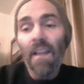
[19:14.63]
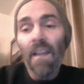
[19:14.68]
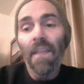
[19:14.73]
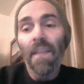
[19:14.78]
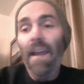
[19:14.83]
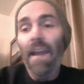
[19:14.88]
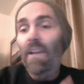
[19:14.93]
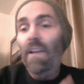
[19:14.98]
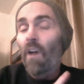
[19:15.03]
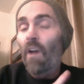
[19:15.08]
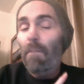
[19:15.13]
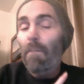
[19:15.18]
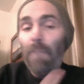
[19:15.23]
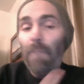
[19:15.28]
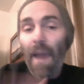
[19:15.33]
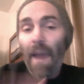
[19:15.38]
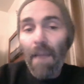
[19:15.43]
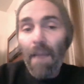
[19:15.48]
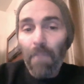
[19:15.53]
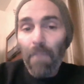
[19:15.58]
They are not
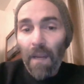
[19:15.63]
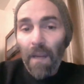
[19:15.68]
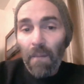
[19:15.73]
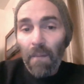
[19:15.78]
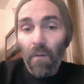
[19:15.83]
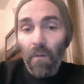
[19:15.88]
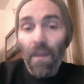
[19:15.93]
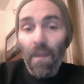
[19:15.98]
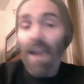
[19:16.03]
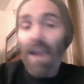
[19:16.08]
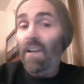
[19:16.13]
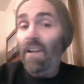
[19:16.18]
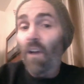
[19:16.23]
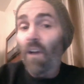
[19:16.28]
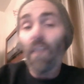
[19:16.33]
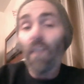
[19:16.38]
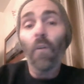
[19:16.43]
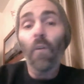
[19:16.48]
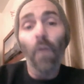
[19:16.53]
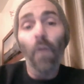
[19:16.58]
bad people. They are
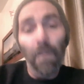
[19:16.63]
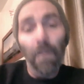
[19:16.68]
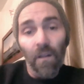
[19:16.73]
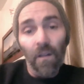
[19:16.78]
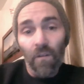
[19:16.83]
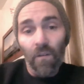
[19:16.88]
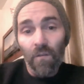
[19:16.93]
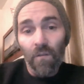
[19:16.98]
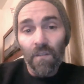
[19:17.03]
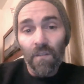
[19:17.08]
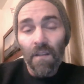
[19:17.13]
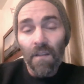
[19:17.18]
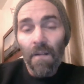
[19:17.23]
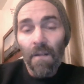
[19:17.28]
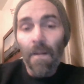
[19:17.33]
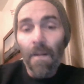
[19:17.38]
not criminals.